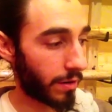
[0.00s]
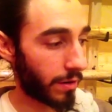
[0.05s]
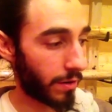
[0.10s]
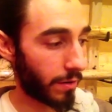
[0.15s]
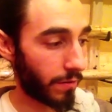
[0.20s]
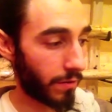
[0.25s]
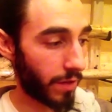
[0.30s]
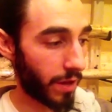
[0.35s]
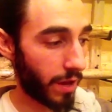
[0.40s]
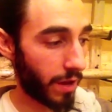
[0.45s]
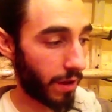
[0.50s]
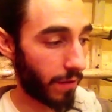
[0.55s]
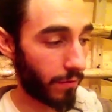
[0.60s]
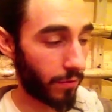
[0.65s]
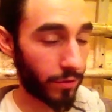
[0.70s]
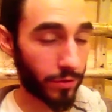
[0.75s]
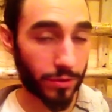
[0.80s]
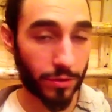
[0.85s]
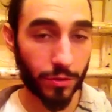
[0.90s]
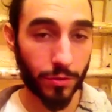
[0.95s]
of
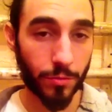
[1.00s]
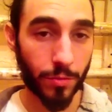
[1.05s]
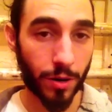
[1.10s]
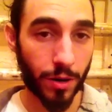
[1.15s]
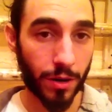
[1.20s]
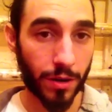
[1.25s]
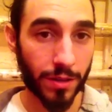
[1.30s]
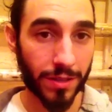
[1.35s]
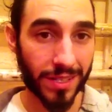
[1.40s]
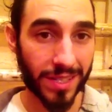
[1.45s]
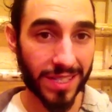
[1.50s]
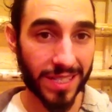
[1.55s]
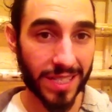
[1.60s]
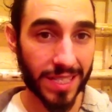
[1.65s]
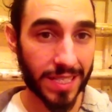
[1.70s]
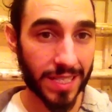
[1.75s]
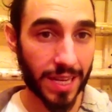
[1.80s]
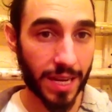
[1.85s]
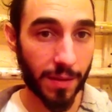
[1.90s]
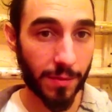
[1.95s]
those 2 bars is the
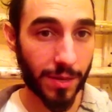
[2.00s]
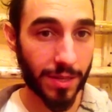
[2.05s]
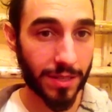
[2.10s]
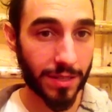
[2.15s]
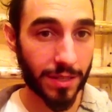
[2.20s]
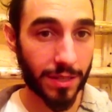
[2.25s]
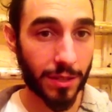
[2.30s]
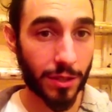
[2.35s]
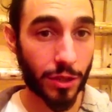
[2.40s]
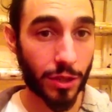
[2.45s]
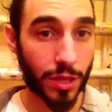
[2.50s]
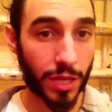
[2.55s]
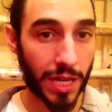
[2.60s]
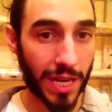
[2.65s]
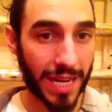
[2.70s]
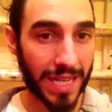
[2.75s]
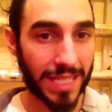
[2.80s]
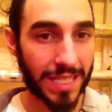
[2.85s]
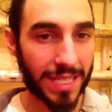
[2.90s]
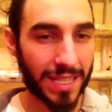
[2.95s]
same as the
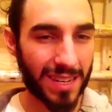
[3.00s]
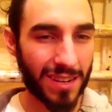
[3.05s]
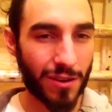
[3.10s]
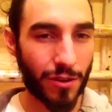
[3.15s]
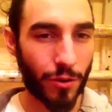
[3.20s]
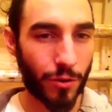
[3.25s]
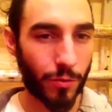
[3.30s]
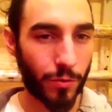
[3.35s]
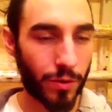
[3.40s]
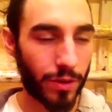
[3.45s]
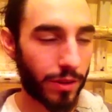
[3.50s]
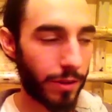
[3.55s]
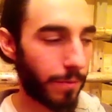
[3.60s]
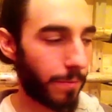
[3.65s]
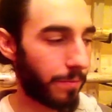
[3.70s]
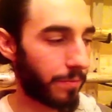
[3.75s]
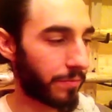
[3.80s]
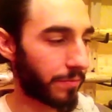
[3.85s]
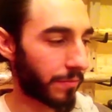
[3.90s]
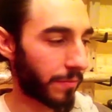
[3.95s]
tresillo
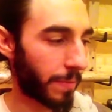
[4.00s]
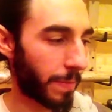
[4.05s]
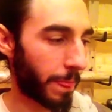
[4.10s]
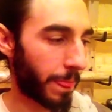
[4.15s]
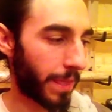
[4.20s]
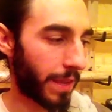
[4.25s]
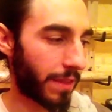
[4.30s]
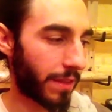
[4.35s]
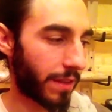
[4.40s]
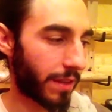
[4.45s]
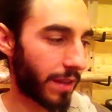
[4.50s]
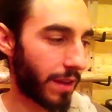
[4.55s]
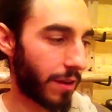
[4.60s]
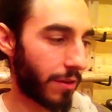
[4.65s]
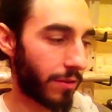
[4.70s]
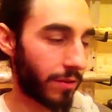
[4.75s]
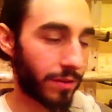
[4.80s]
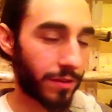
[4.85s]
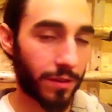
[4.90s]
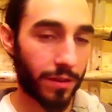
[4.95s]
rhythm. And the
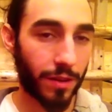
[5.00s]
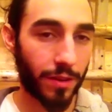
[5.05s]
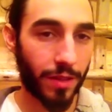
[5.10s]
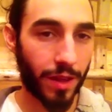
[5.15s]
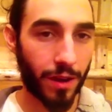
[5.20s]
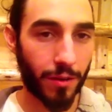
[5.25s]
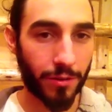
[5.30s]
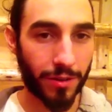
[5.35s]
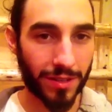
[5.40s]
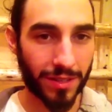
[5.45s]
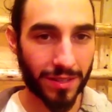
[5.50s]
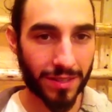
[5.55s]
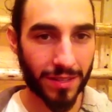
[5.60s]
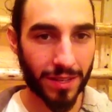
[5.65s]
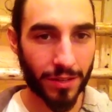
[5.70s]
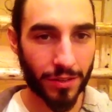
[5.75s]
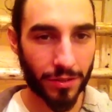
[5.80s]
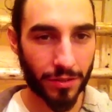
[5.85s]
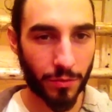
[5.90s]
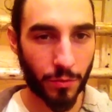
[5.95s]
count on that one is
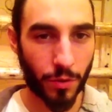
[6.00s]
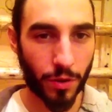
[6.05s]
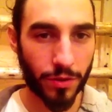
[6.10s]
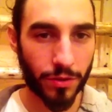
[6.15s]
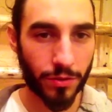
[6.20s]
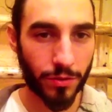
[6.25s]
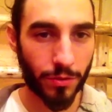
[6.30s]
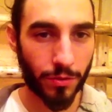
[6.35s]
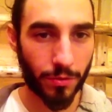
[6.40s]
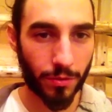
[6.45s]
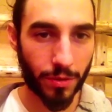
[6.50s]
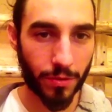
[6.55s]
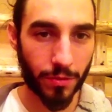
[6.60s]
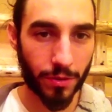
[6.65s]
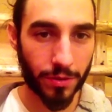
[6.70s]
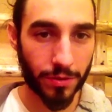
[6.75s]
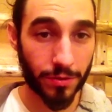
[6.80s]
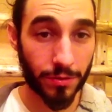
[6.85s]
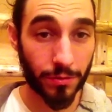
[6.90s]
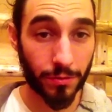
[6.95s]
essentially 1, 2, 3,
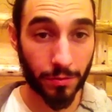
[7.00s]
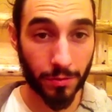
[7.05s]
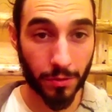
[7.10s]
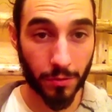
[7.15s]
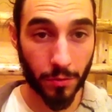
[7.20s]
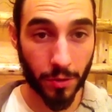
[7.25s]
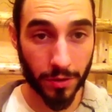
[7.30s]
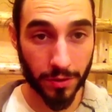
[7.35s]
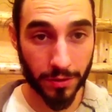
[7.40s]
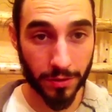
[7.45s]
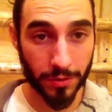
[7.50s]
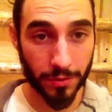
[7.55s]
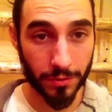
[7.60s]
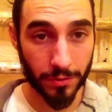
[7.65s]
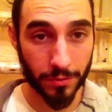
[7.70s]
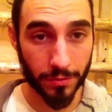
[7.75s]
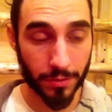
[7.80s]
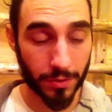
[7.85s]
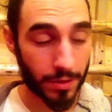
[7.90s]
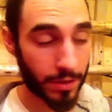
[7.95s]
1, 2, 3, 1, 2.
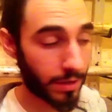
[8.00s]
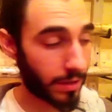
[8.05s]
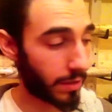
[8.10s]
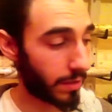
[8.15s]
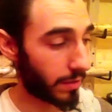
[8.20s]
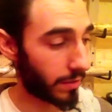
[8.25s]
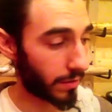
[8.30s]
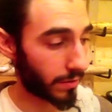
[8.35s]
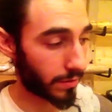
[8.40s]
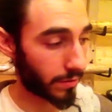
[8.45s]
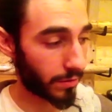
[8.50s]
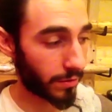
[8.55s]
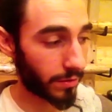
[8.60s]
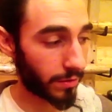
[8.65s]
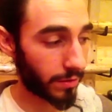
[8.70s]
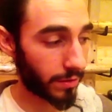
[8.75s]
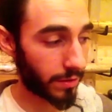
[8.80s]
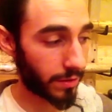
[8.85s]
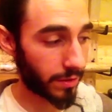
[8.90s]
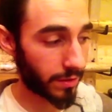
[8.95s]

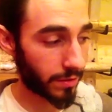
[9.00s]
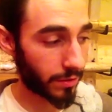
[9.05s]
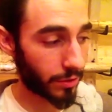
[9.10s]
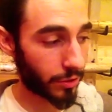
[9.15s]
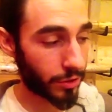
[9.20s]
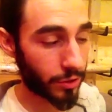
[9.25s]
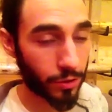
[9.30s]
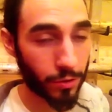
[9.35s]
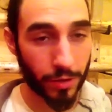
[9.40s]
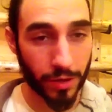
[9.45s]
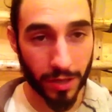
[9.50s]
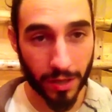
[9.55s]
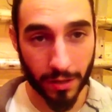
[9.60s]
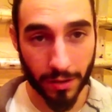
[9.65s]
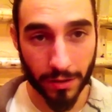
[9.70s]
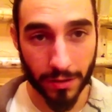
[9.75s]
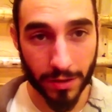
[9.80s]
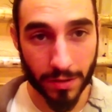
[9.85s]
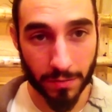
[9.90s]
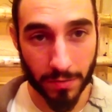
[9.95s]
It doesn't show it here
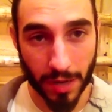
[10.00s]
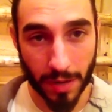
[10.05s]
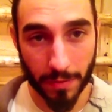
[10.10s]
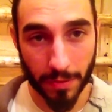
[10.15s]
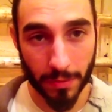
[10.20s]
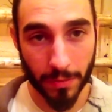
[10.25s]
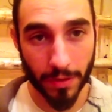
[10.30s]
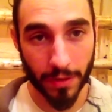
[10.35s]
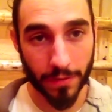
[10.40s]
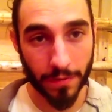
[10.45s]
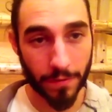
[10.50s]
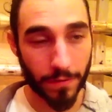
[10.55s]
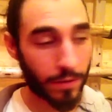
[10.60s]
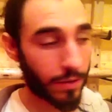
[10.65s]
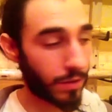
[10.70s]
on this paper, but if